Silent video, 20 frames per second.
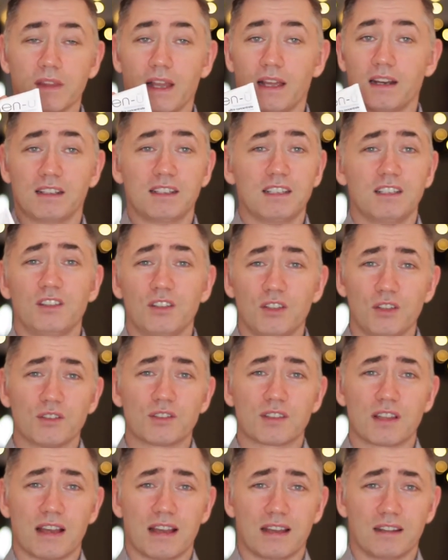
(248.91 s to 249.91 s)
And I didn't
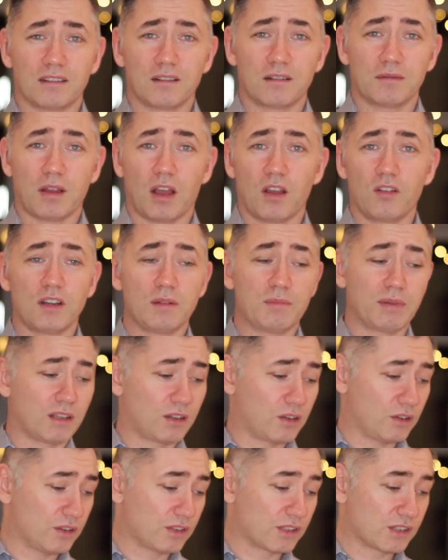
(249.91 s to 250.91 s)
use that, only
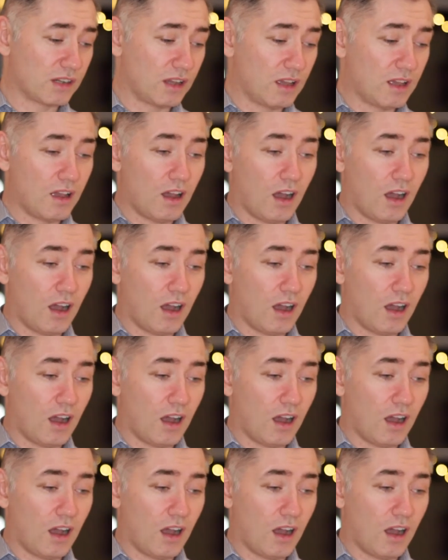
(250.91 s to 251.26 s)
because